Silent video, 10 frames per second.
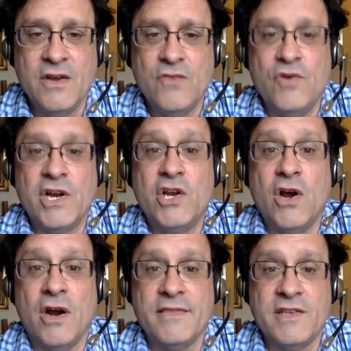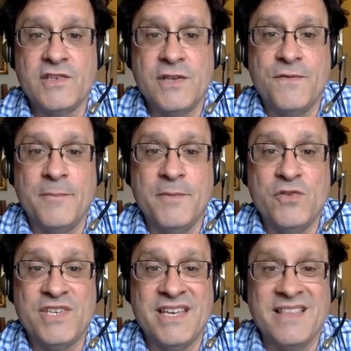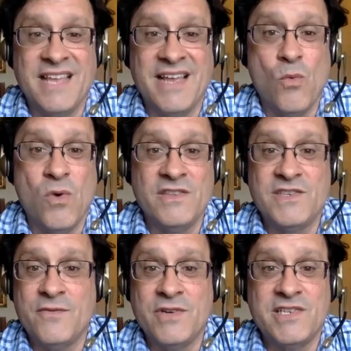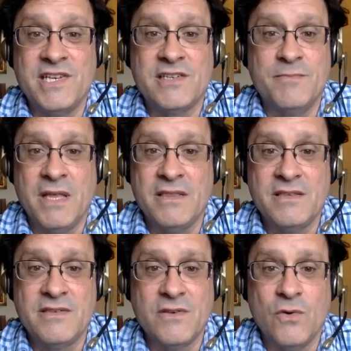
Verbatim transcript: regardless if I'm using it like once every six months